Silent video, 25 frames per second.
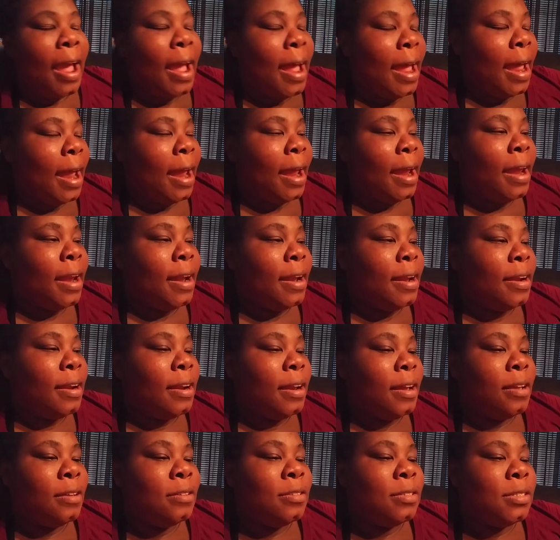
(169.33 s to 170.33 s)
And
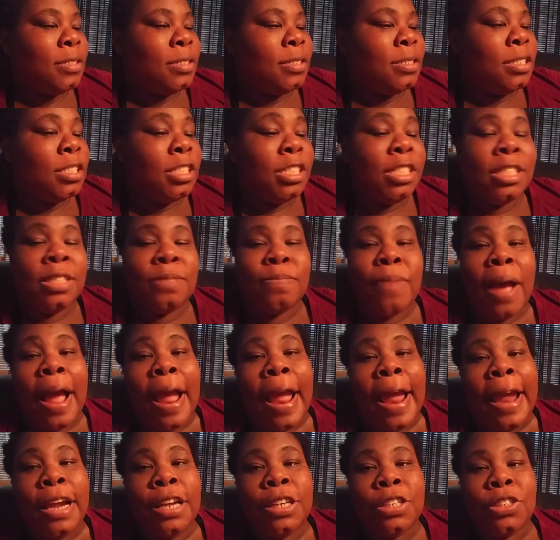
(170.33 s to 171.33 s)
she's my
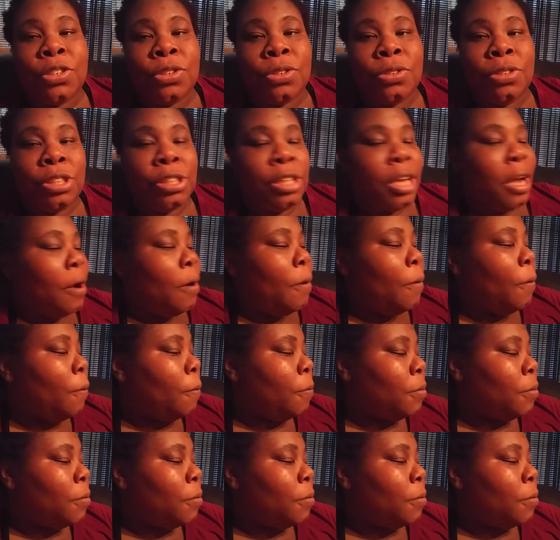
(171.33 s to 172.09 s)
angel, you know.